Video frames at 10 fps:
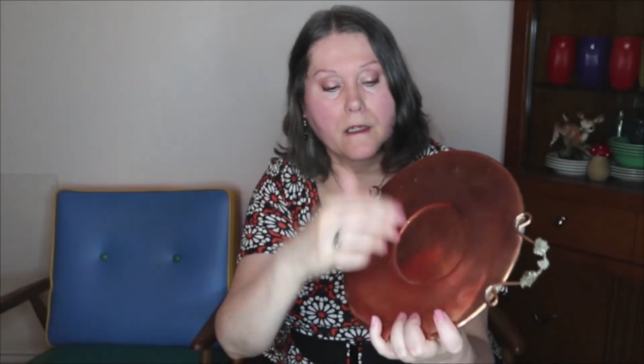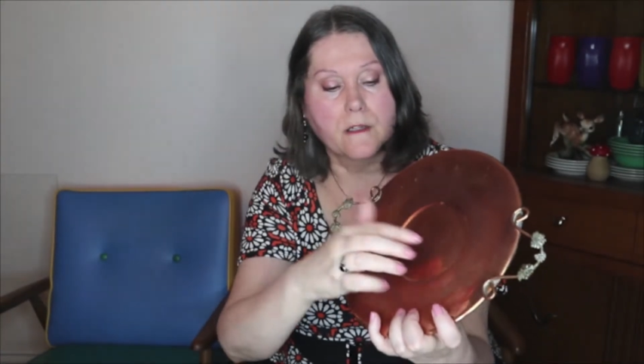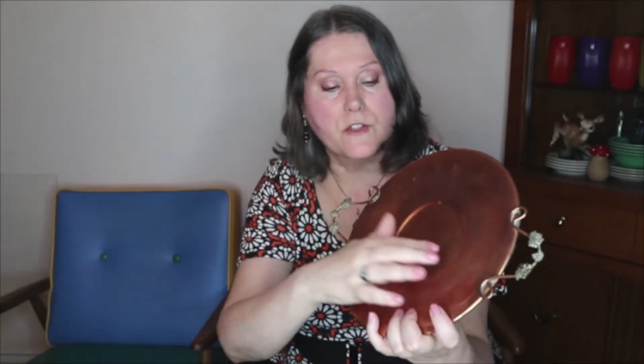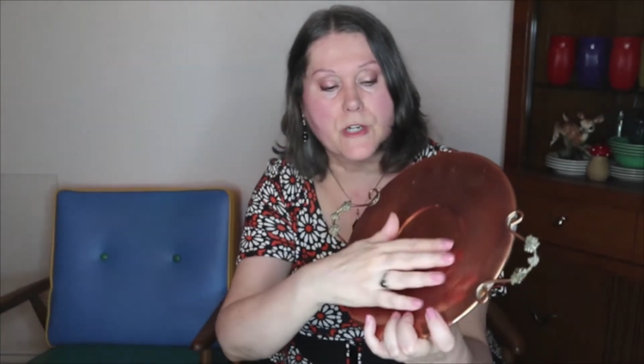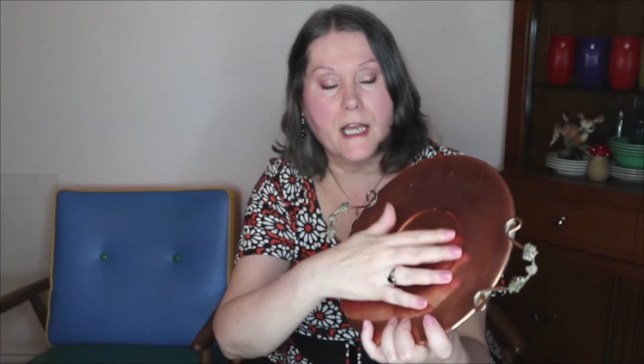
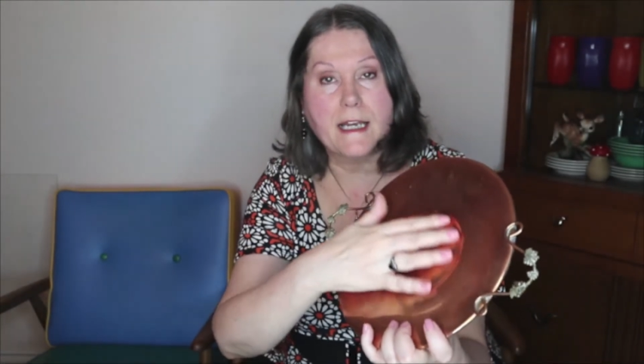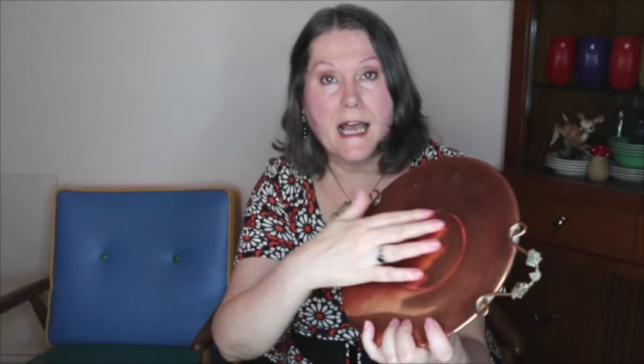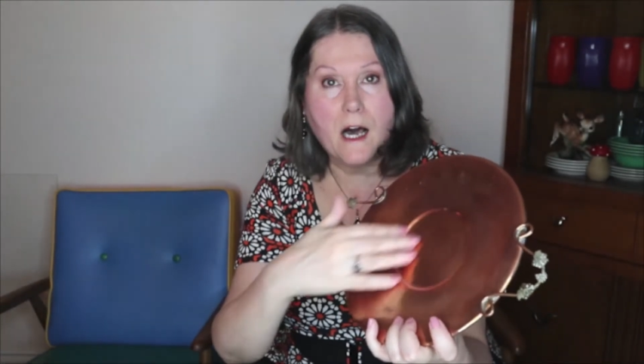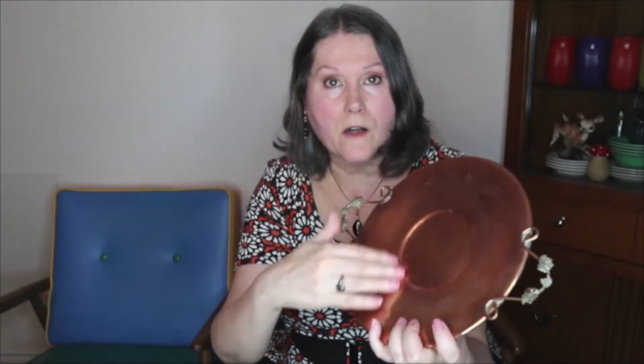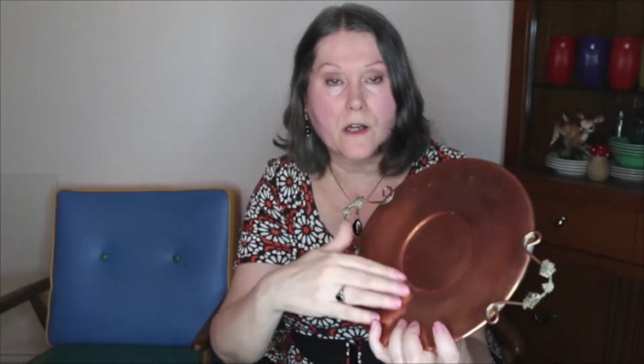tried
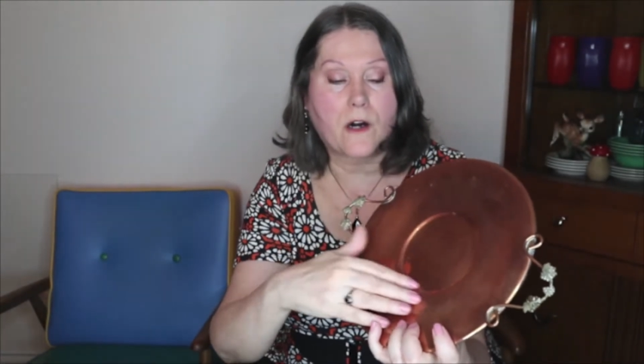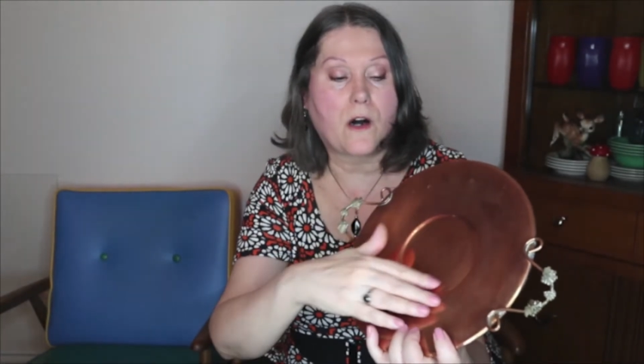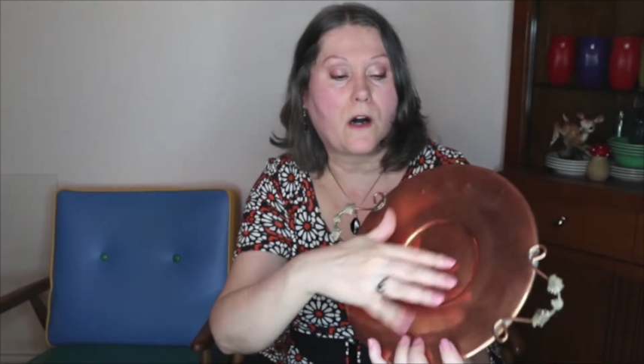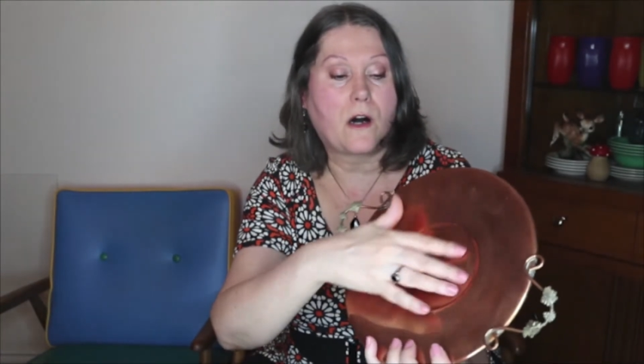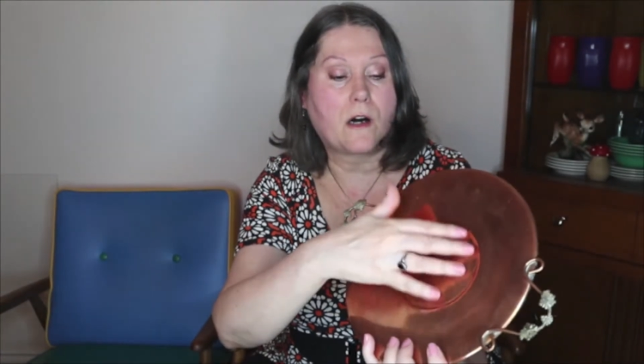
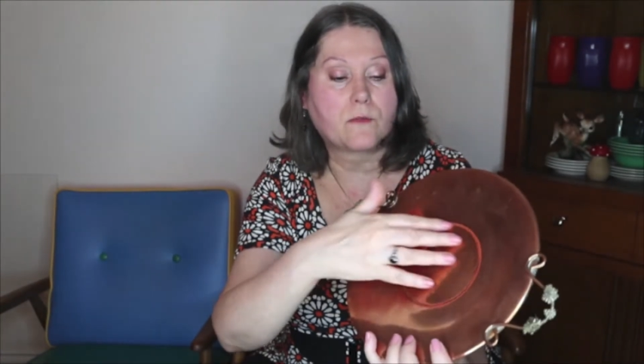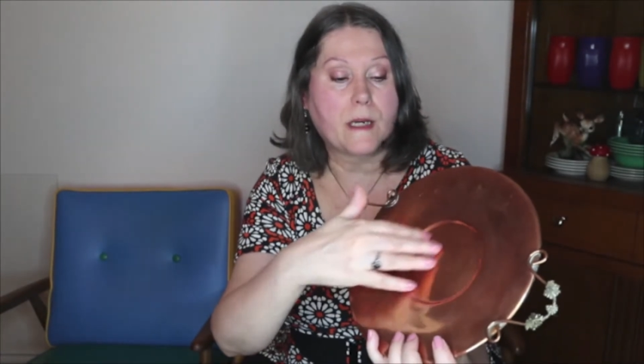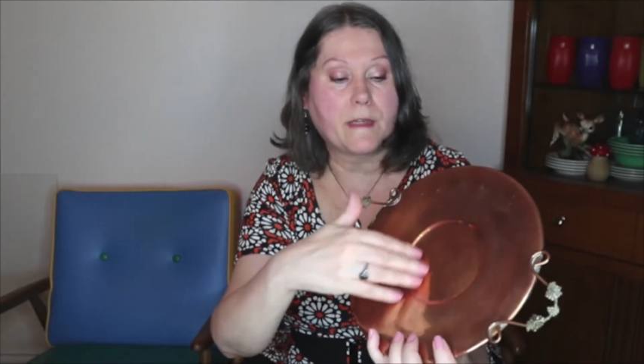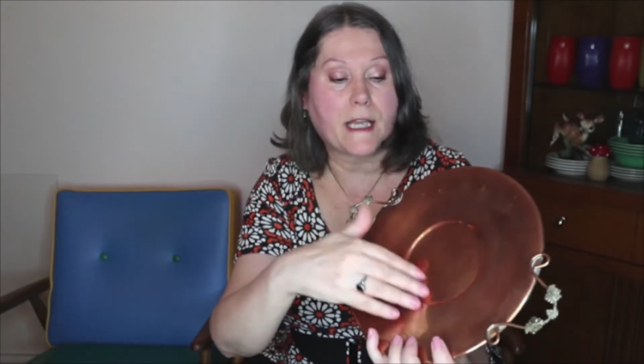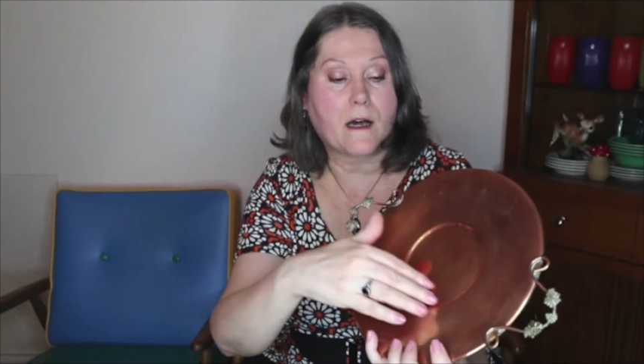alcohol,
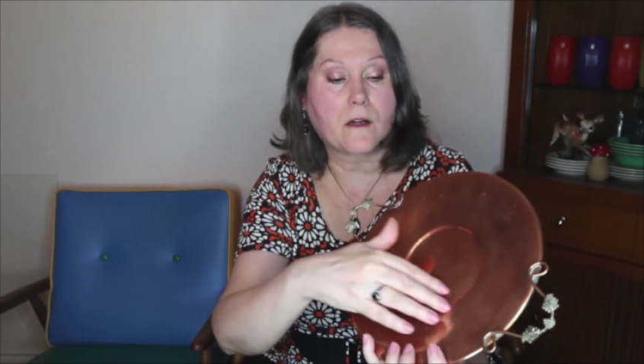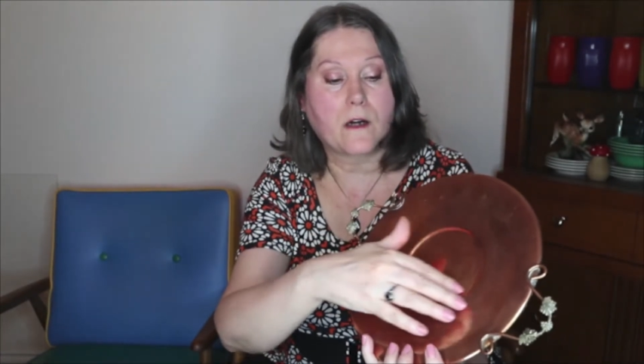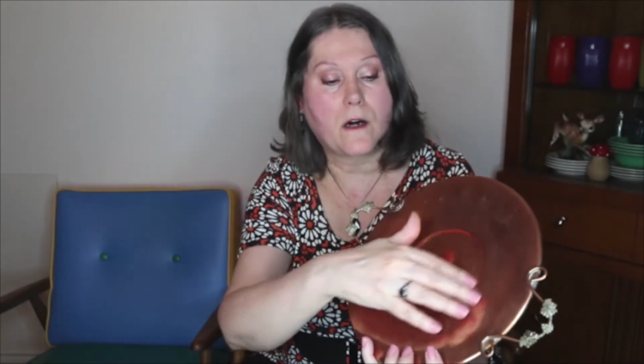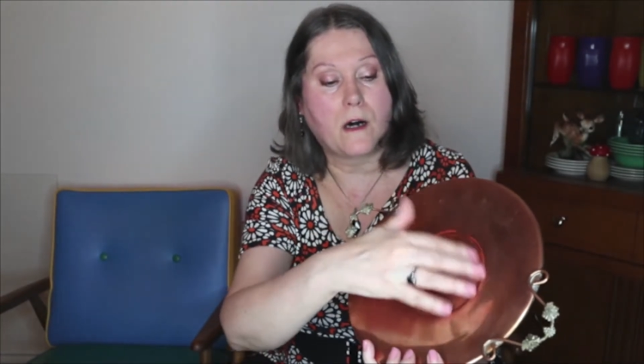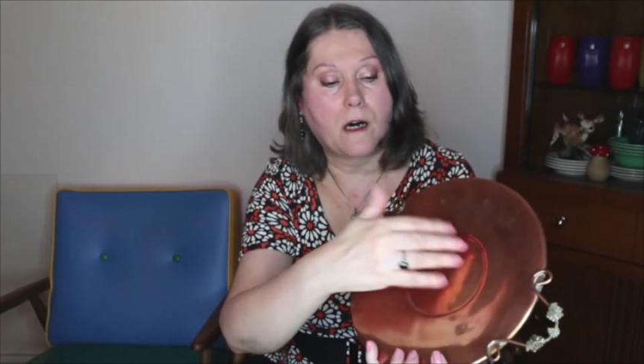rubbing
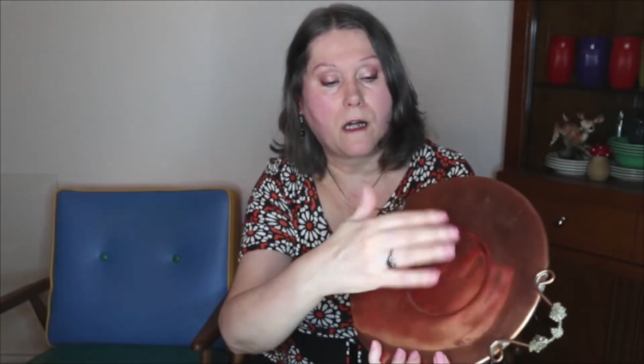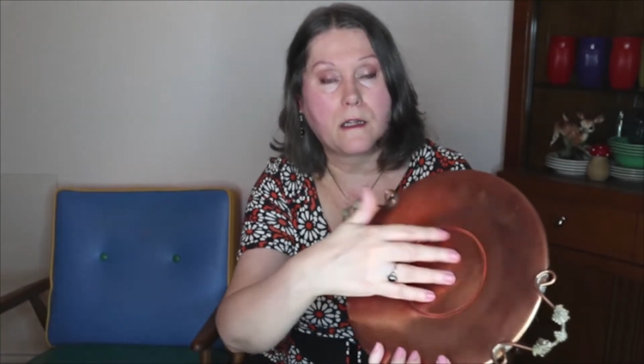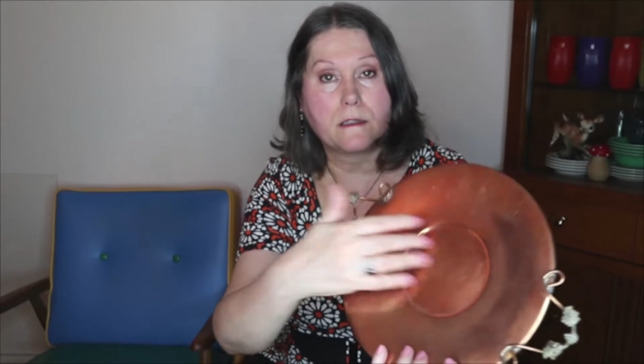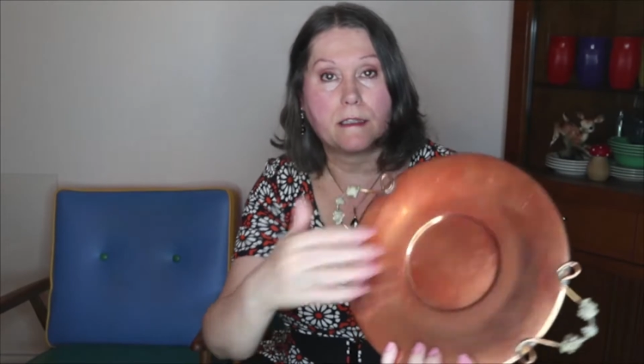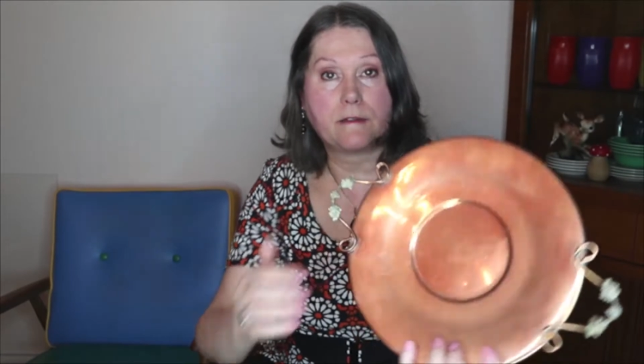
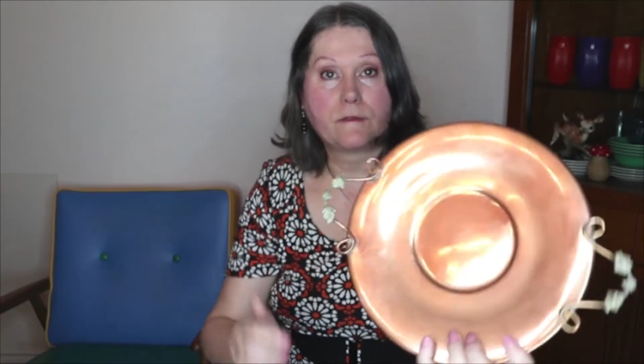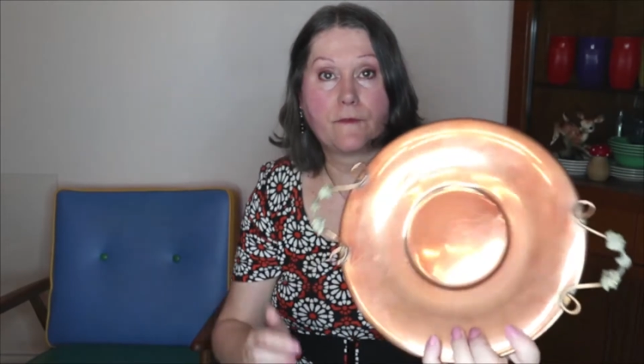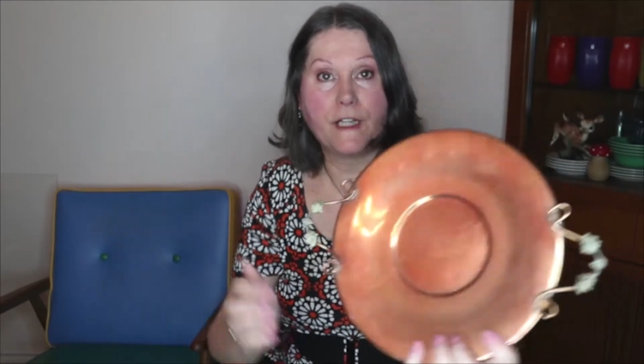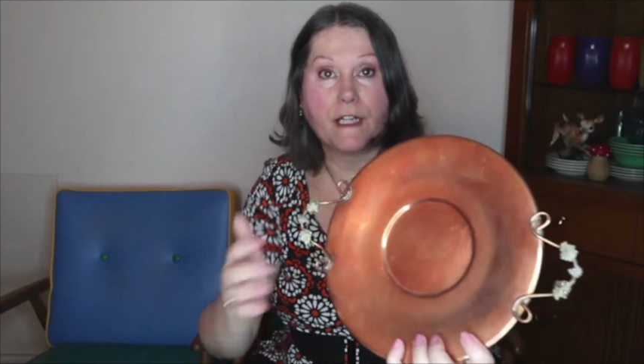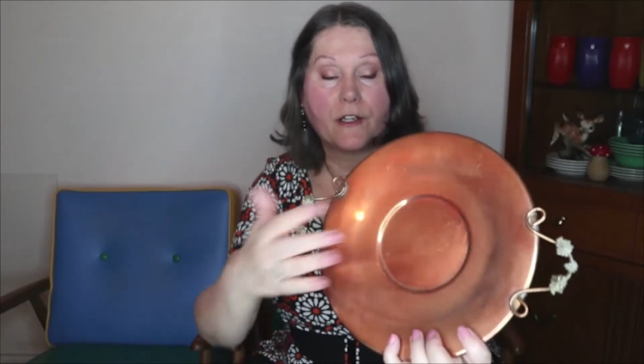alcohol and
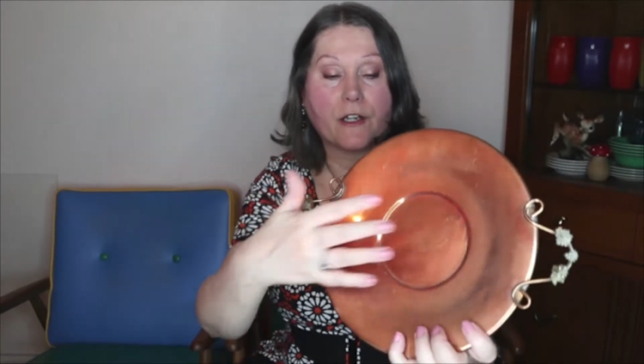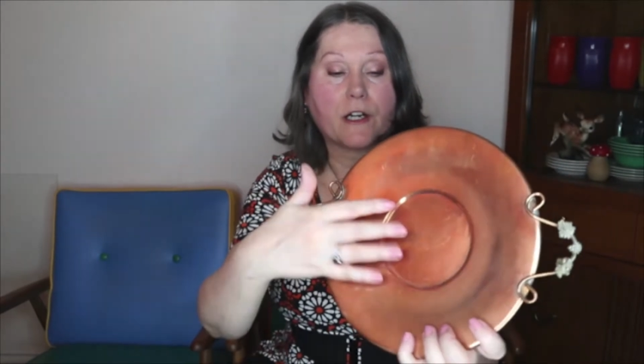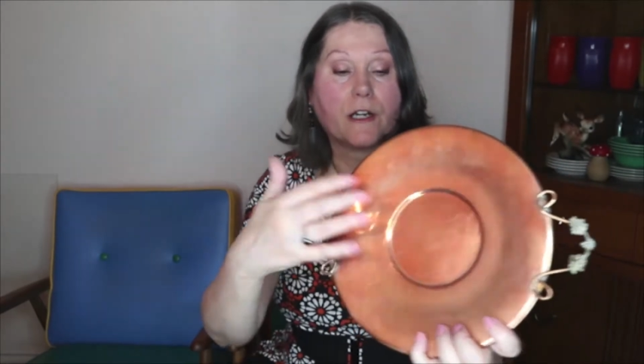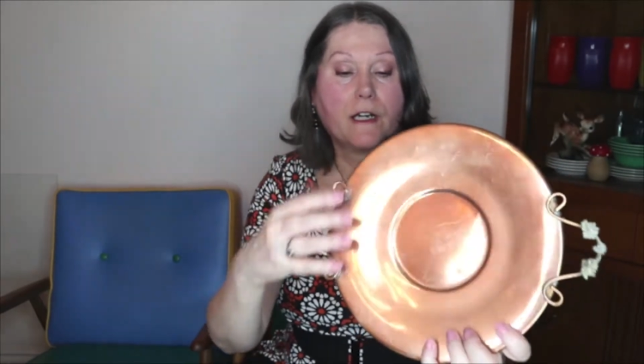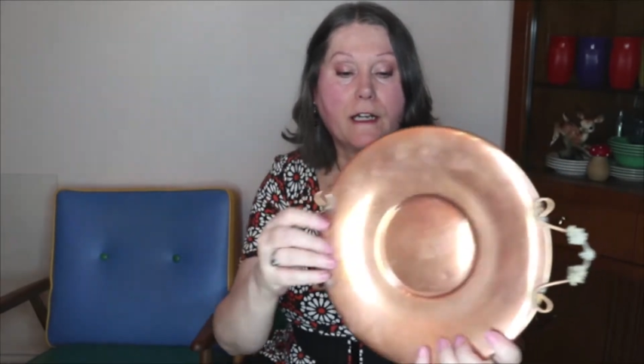
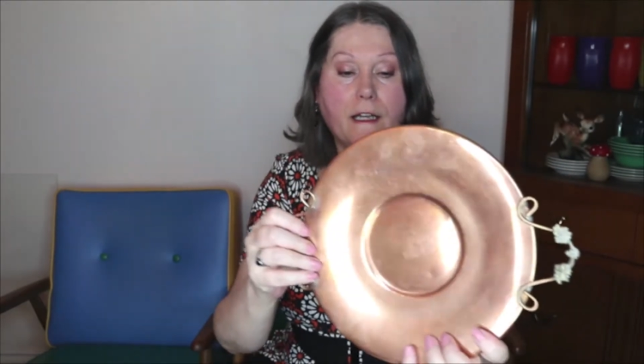vinegar,